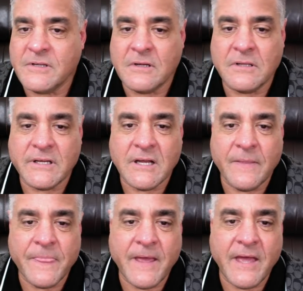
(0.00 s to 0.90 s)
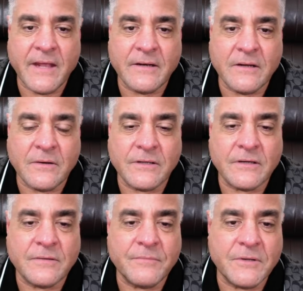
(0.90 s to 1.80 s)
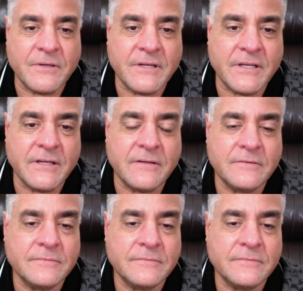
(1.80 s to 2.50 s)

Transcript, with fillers: Click on that, go to community.